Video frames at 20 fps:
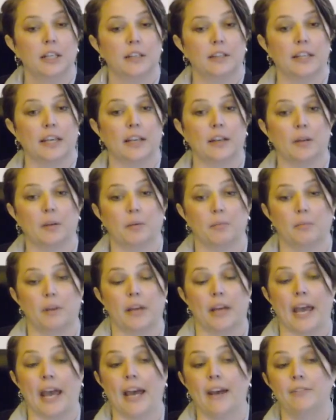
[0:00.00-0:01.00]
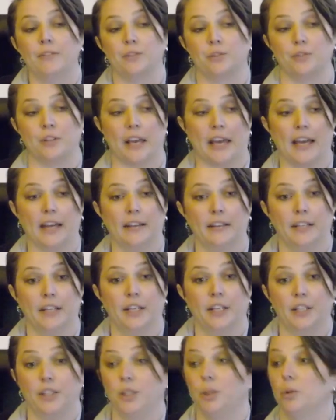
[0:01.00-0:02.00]
then after that,
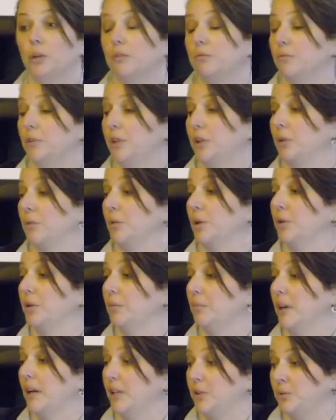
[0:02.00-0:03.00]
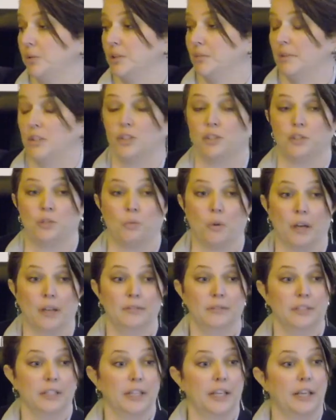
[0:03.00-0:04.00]
you are free to grow the module as much as you
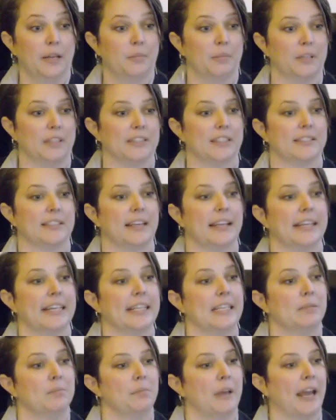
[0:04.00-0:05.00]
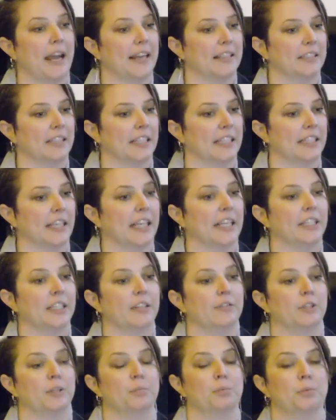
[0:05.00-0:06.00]
want, because it's not impacting any
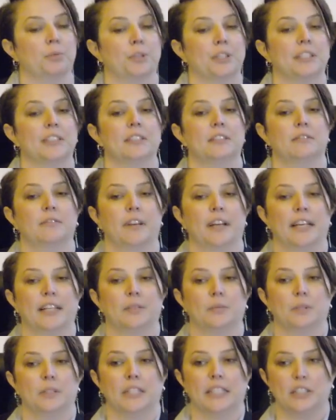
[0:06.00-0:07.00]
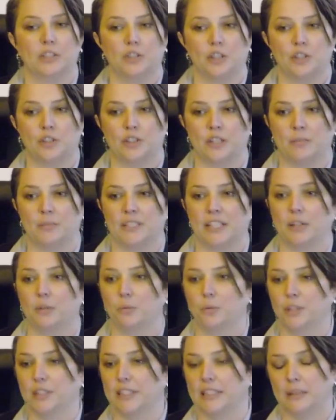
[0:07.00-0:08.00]
of your predefined relationships that are
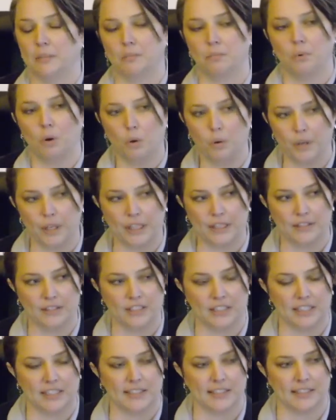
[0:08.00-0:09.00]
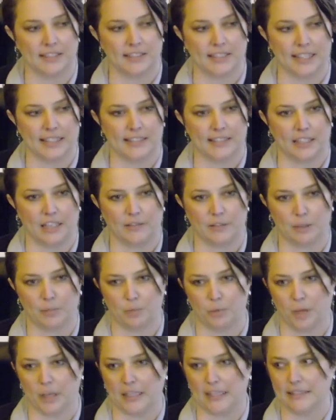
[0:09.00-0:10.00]
really important to the success of your
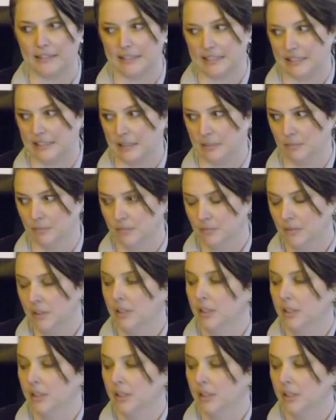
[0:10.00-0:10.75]
product system.